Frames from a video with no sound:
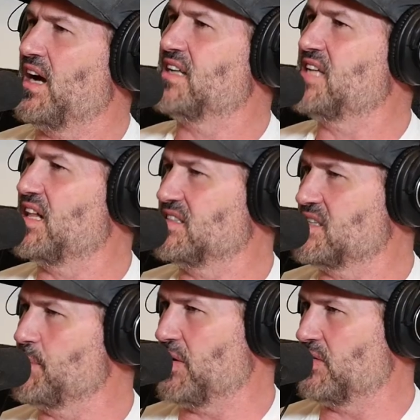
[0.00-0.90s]
Tell us
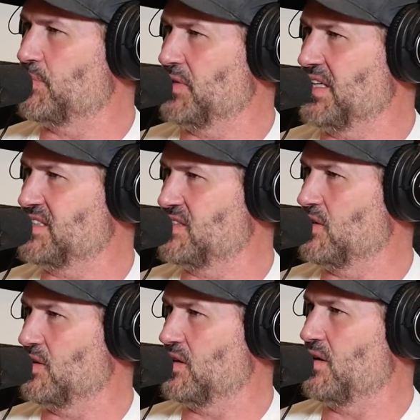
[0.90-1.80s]
about the place
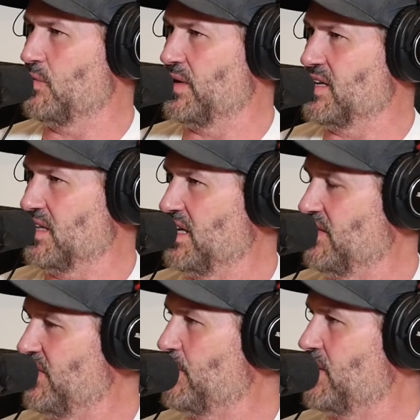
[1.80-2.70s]
where you
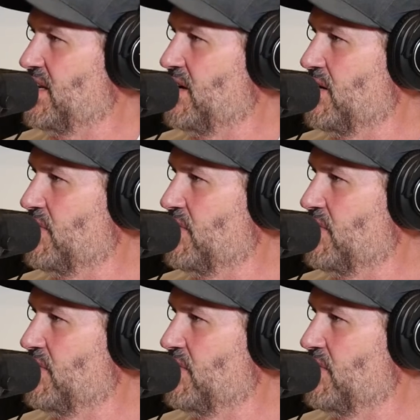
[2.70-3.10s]
live. I want to hear it